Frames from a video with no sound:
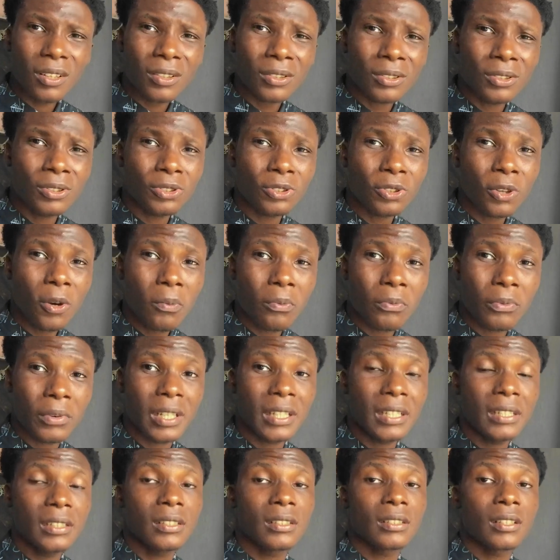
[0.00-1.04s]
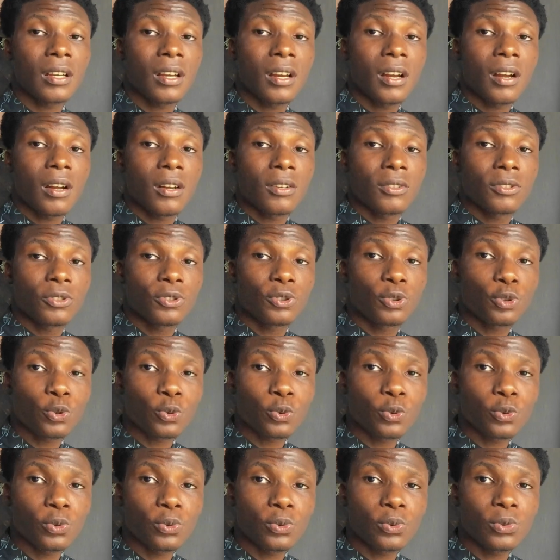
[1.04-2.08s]
summary
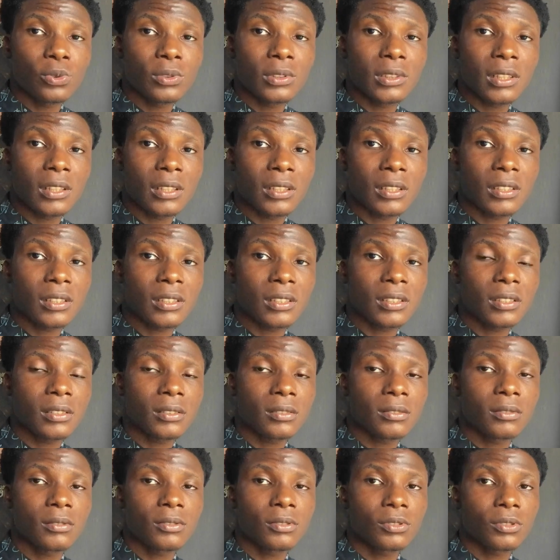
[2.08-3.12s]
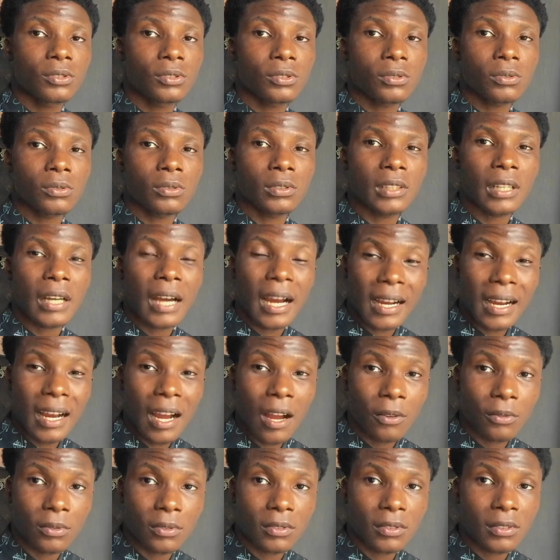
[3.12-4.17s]
to the
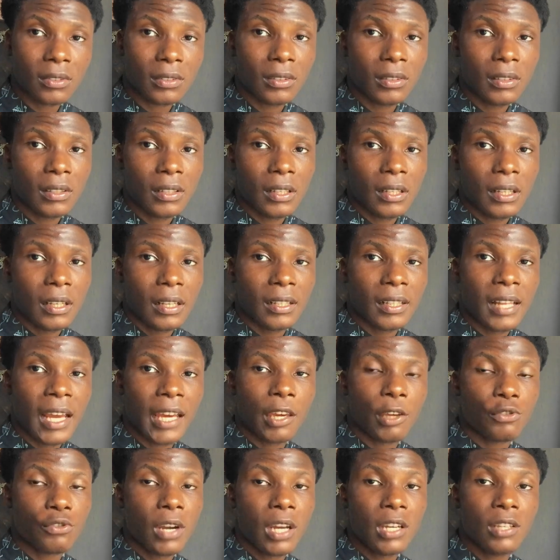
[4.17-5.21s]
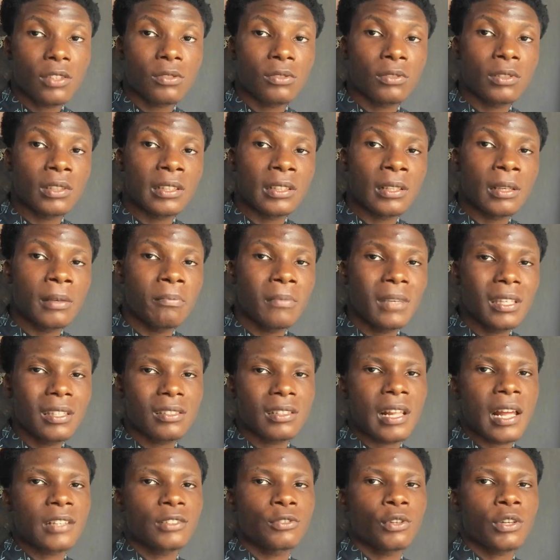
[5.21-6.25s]
account. like you're trying to, it means
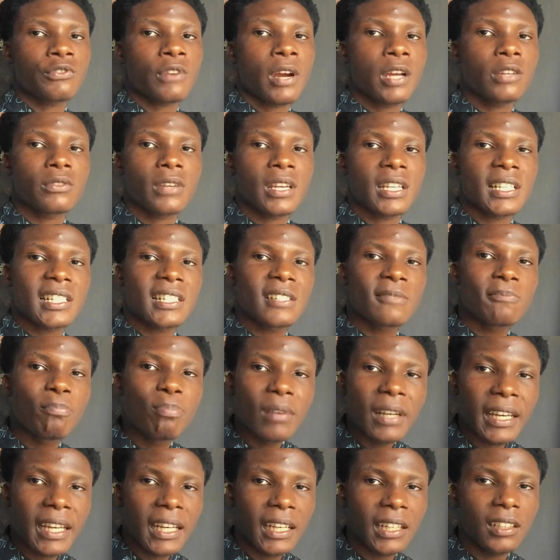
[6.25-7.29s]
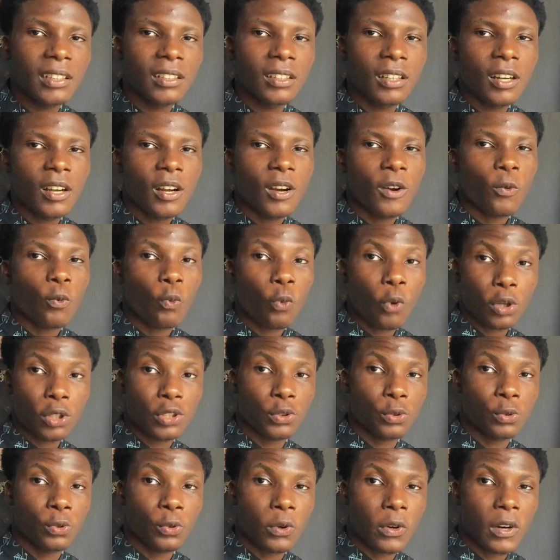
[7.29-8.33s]
that you're trying to explain what you